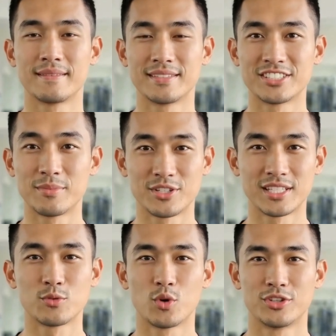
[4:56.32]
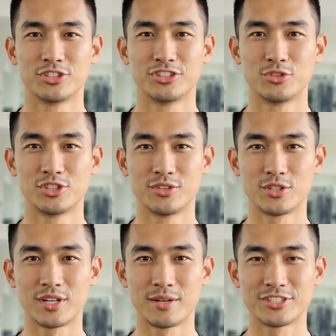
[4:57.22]
Typically 1 to 2
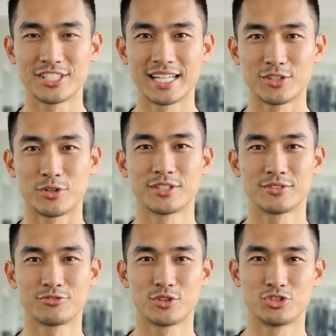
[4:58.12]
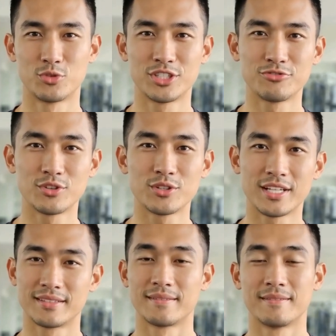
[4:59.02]
kilograms gained within the first week of loading.